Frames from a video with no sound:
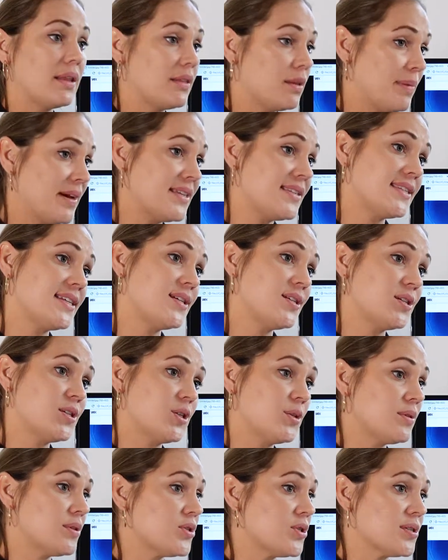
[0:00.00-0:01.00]
The best thing to
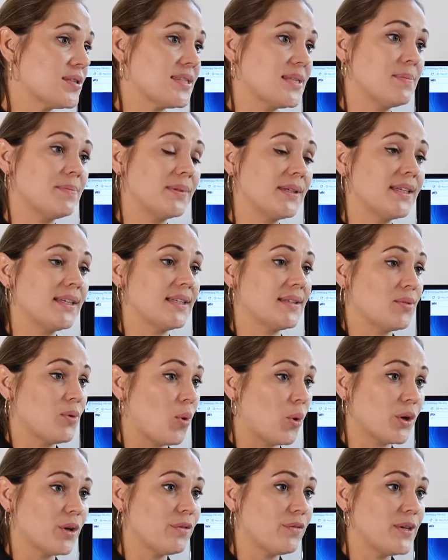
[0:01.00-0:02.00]
do is just simply
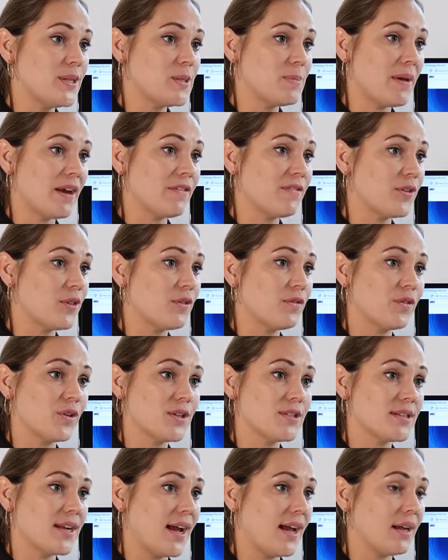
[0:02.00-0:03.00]
order VSPEC for the
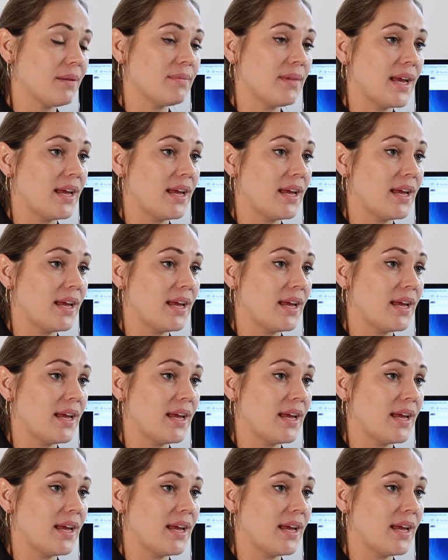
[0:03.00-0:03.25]
first time,